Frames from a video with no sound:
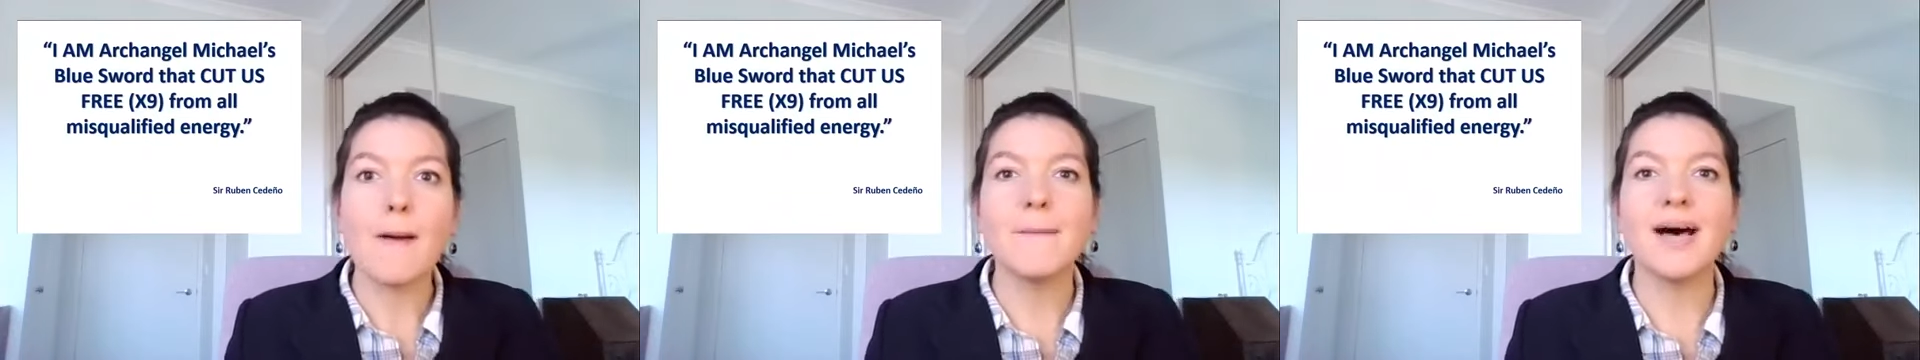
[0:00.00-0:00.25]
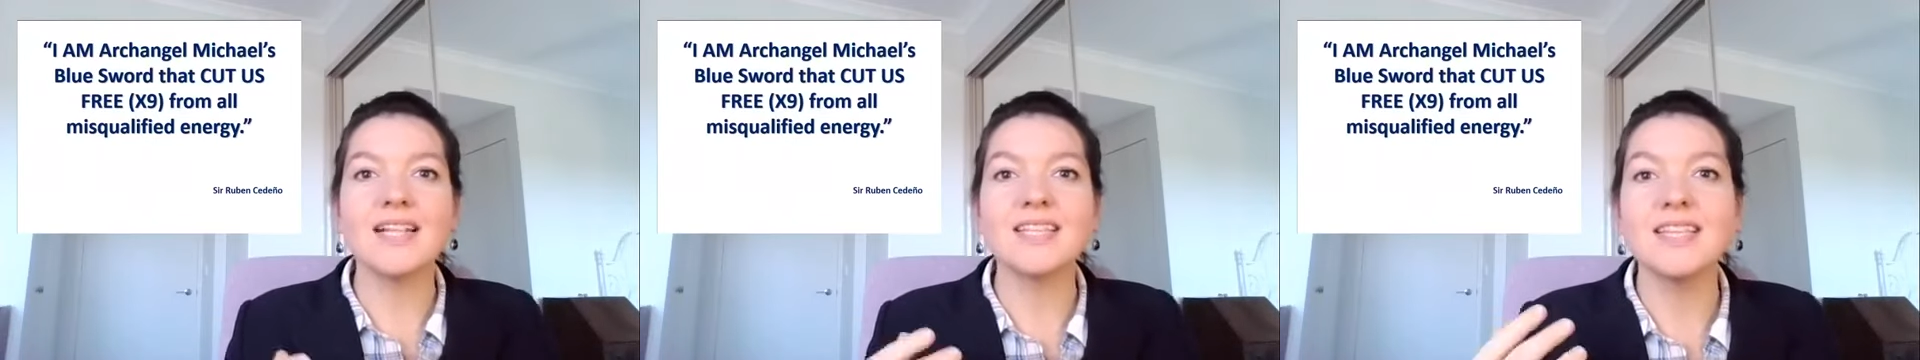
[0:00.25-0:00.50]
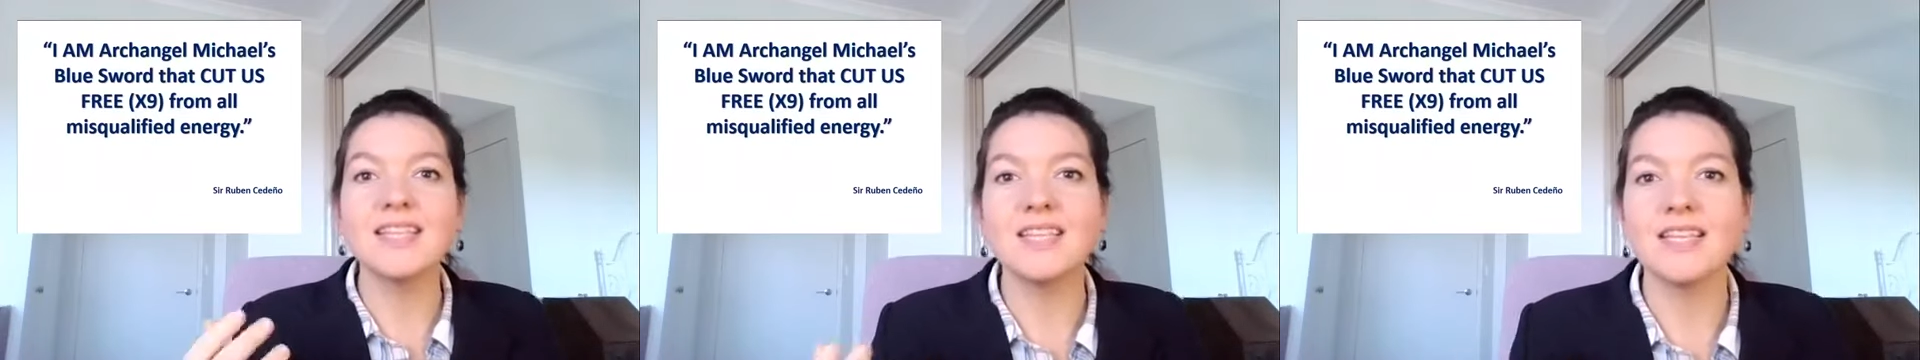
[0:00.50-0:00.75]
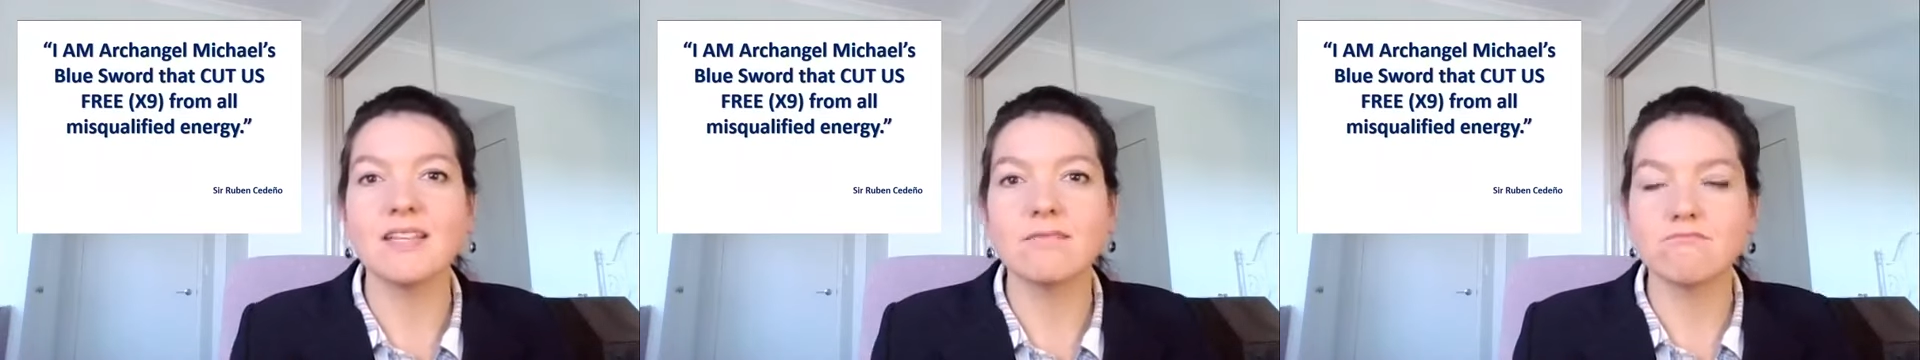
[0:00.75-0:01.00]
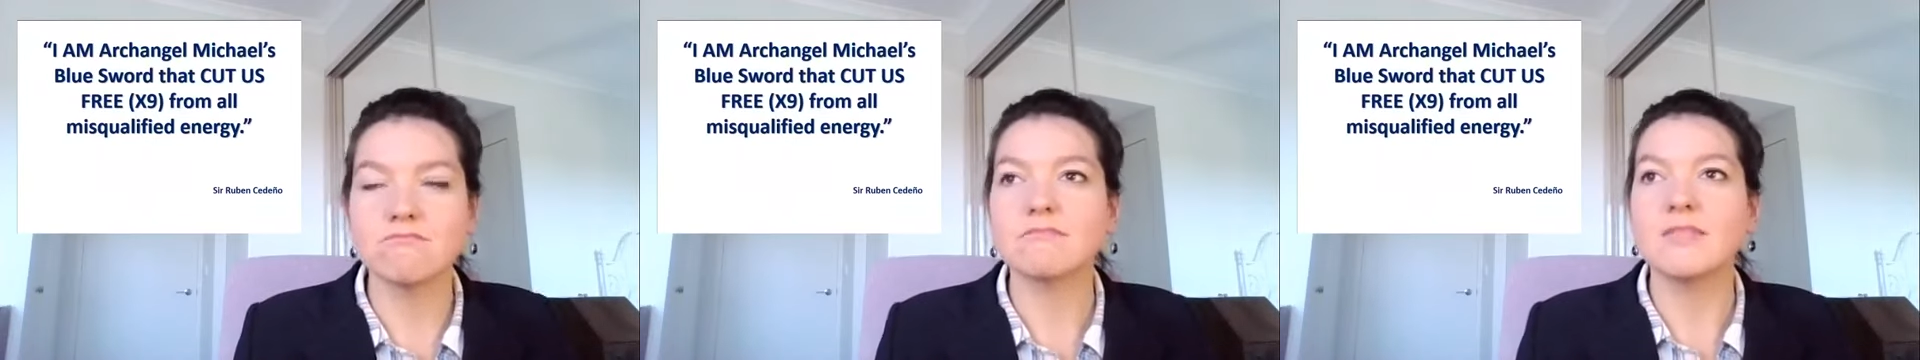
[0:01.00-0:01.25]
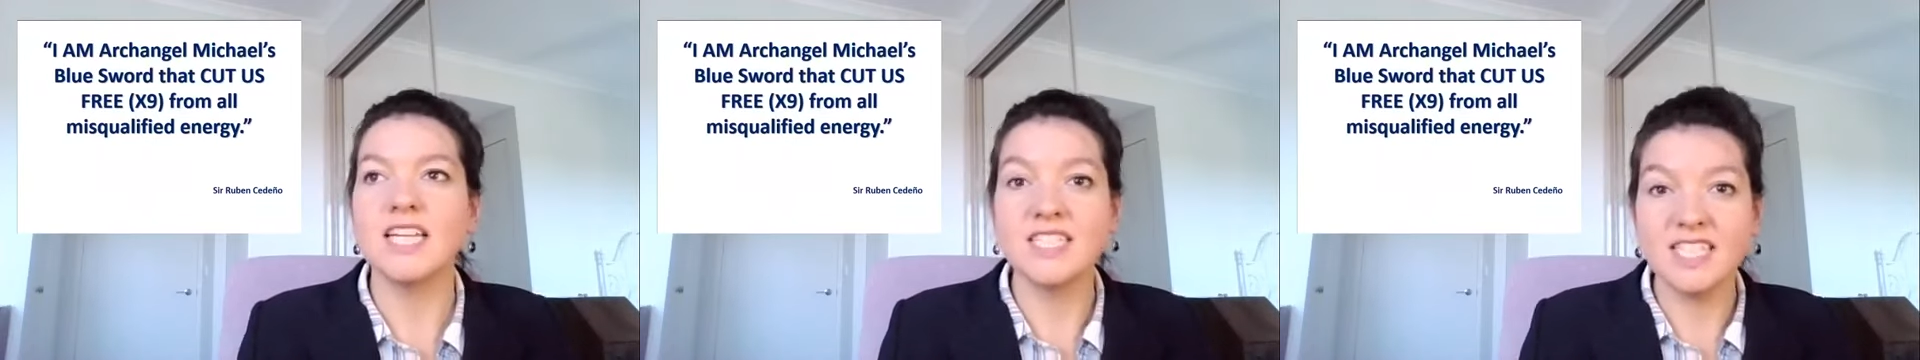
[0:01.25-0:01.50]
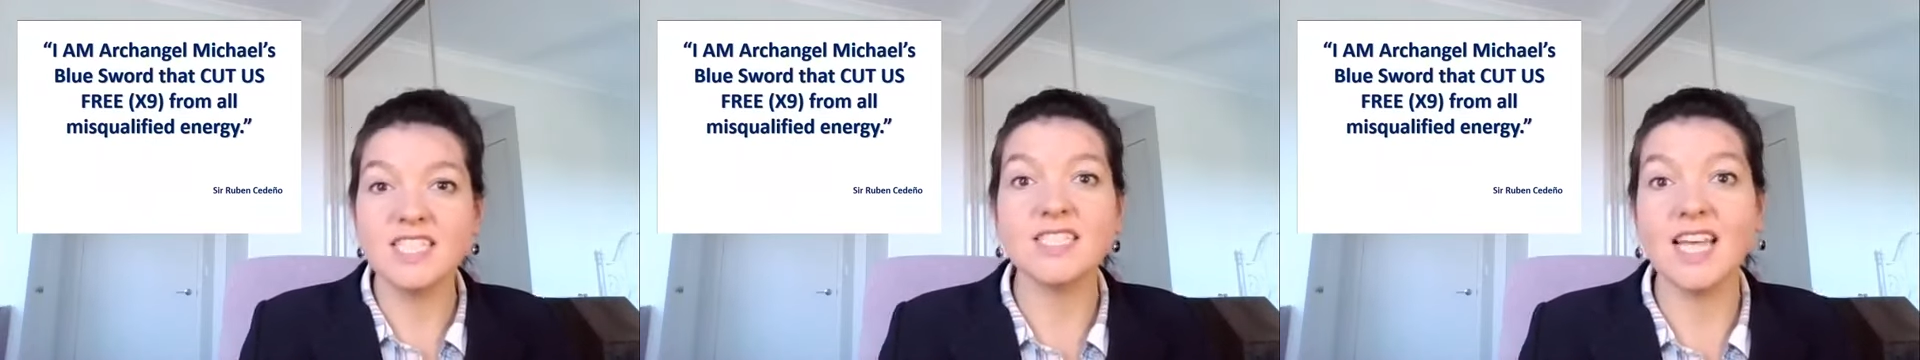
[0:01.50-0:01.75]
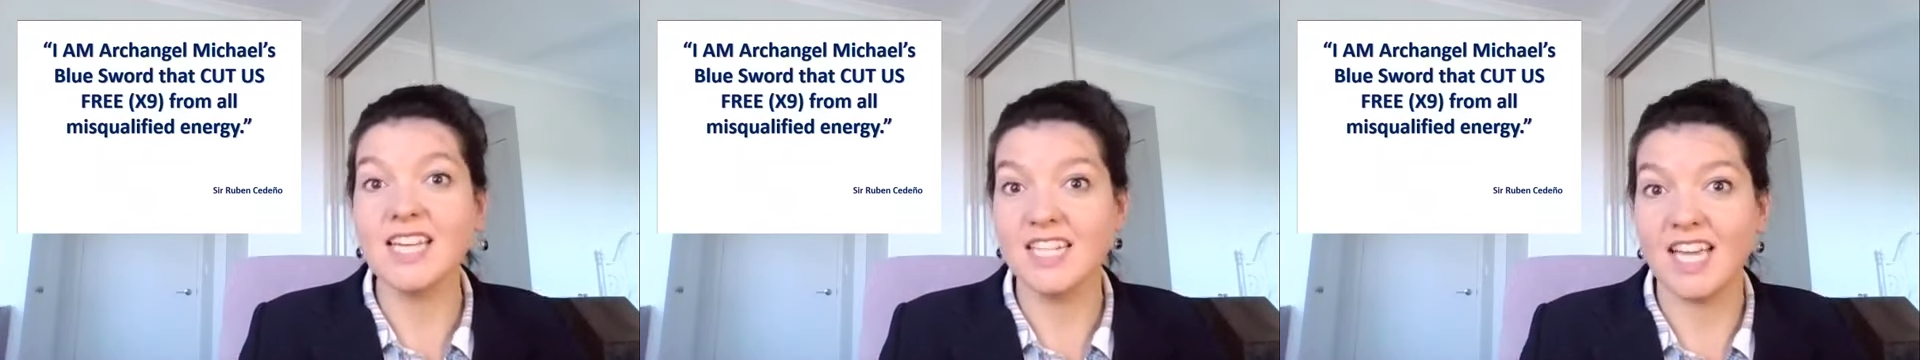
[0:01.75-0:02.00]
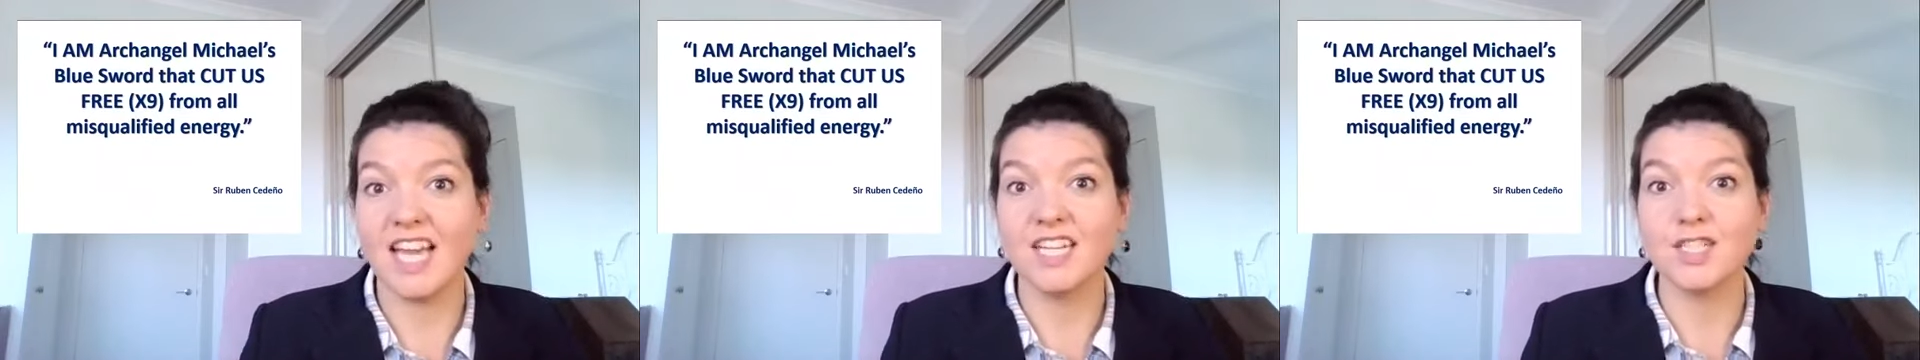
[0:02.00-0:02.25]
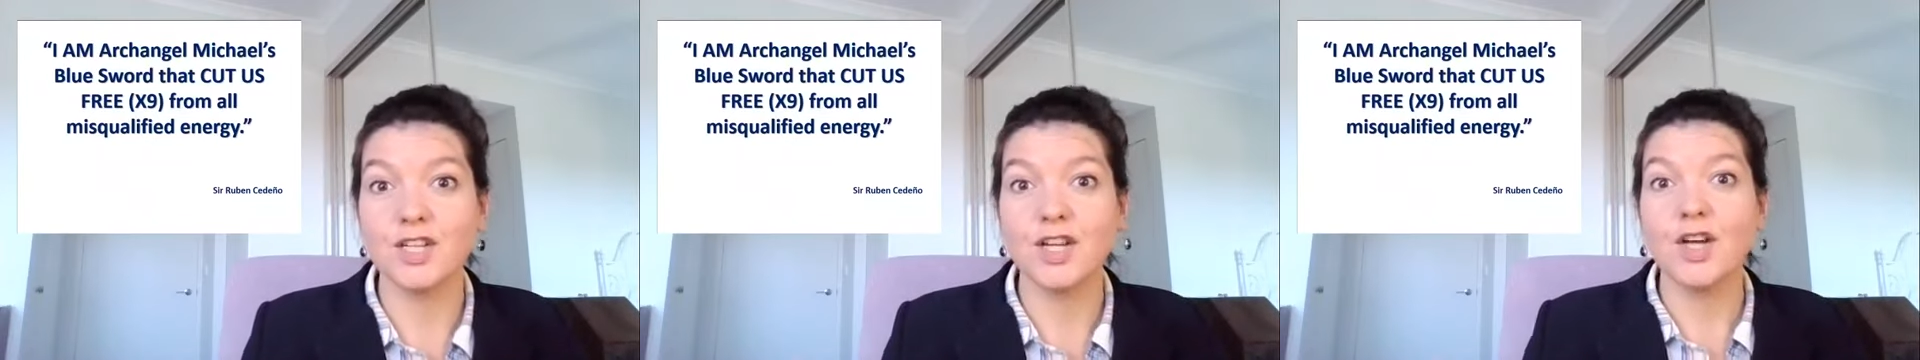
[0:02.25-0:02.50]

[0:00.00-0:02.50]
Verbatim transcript: But in this day and age,